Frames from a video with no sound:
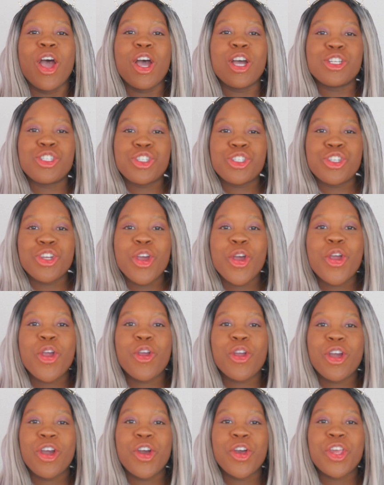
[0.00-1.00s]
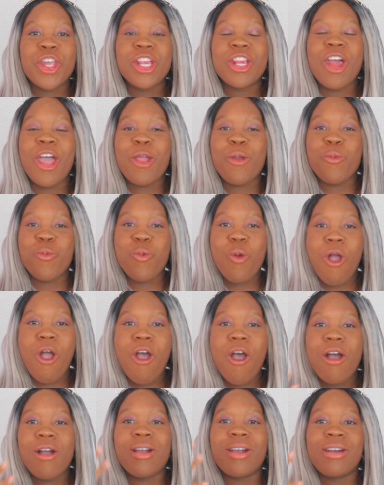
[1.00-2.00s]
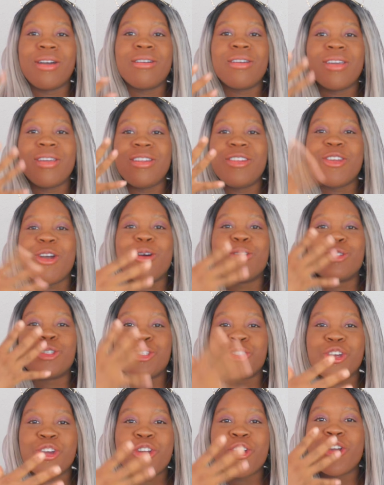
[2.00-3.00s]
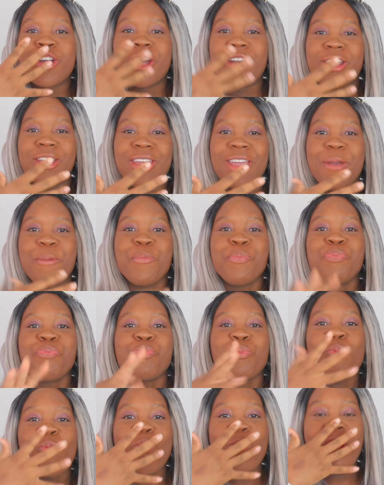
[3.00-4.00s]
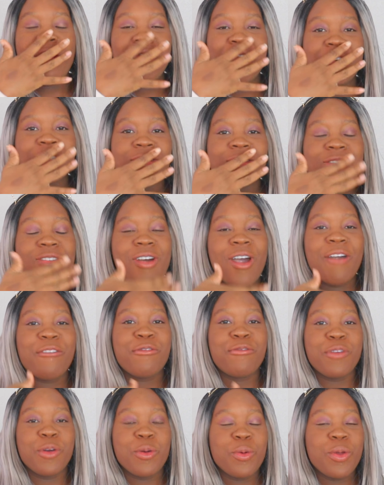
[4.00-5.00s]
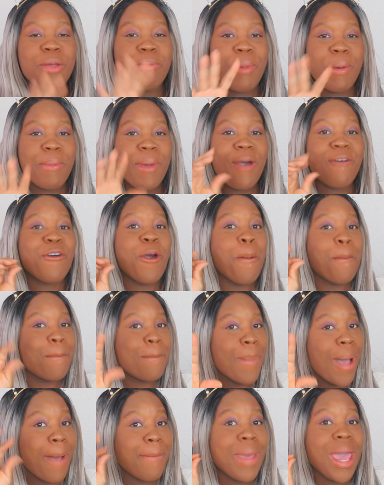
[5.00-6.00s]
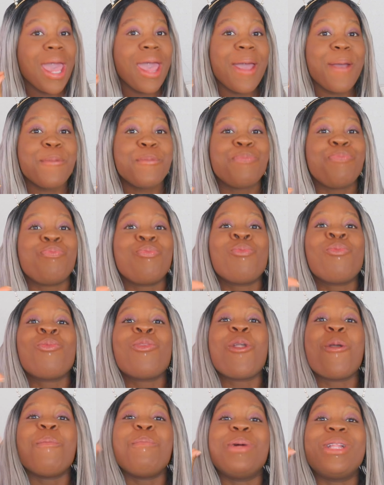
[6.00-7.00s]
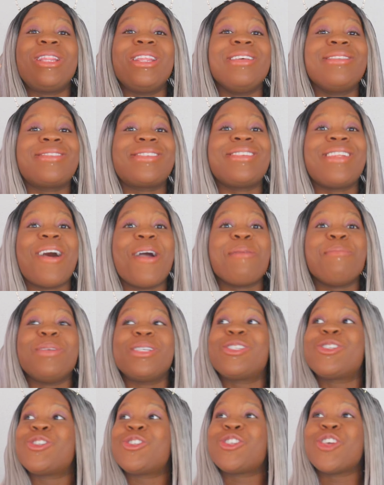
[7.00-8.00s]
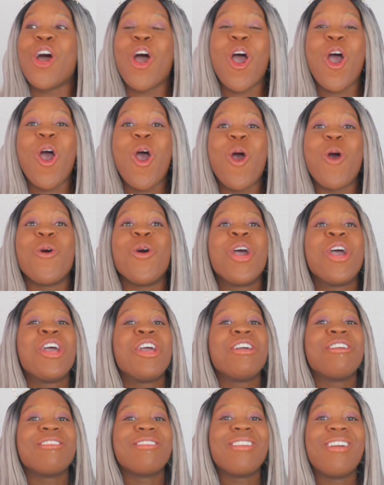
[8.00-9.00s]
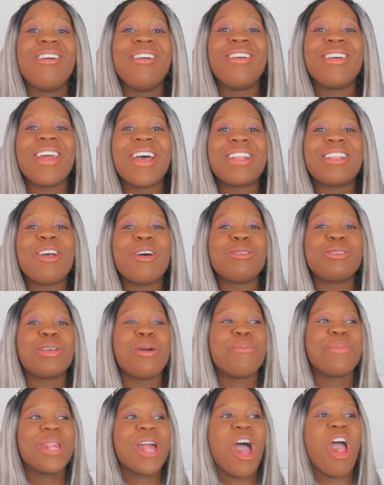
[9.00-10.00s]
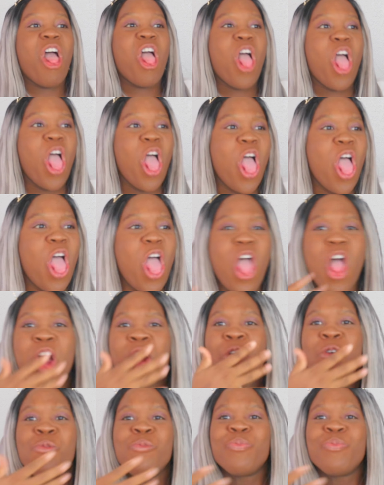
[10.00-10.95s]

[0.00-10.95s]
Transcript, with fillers: a sugar cookie, like raw cookie dough sugar cookie. If I still have food in my mouth, my bad. But this slime is so good. I thought it was gonna be like, eh,